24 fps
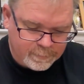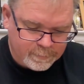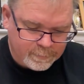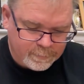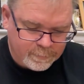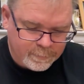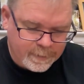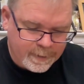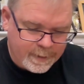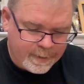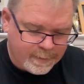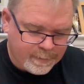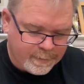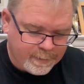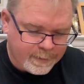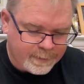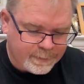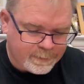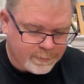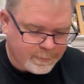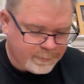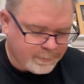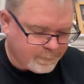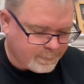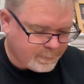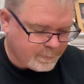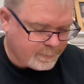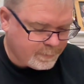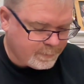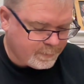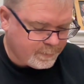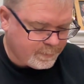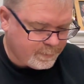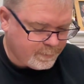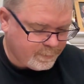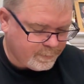Wow, I
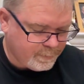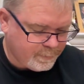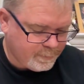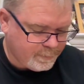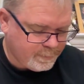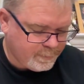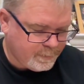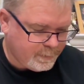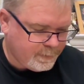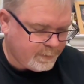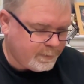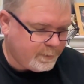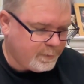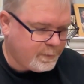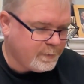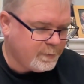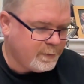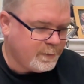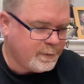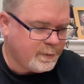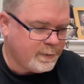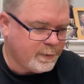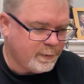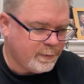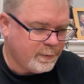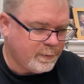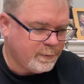don't. Interesting.